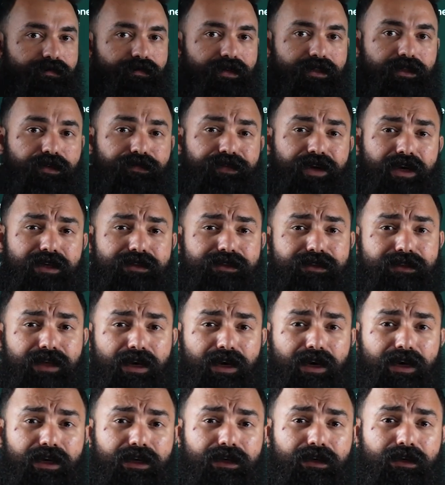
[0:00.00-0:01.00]
Whether we are
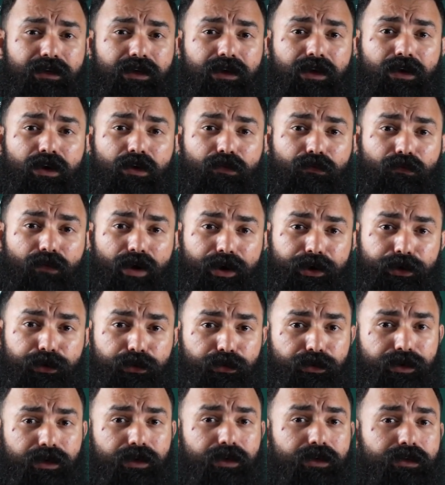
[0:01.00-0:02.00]
selling 1
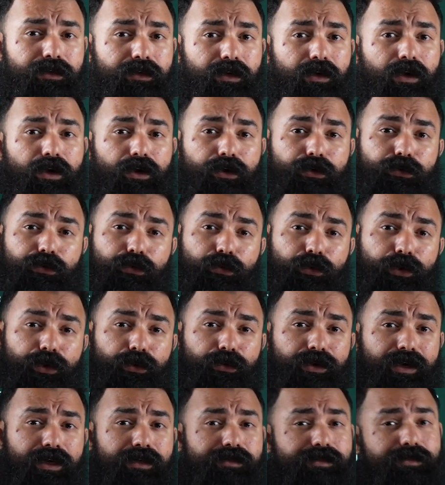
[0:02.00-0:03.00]
unit, 2
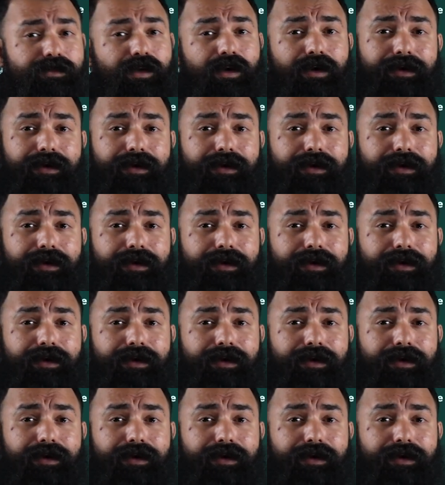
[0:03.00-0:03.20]
units,